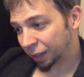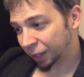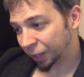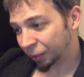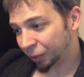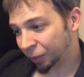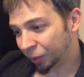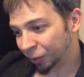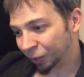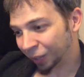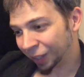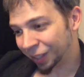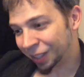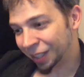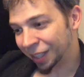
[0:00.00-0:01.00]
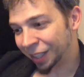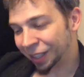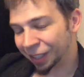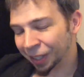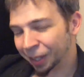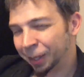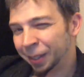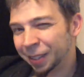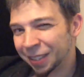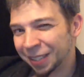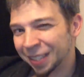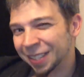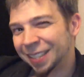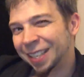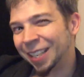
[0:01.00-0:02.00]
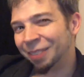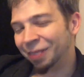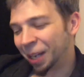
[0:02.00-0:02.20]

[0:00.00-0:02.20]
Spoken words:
I don't know, 1989 it says.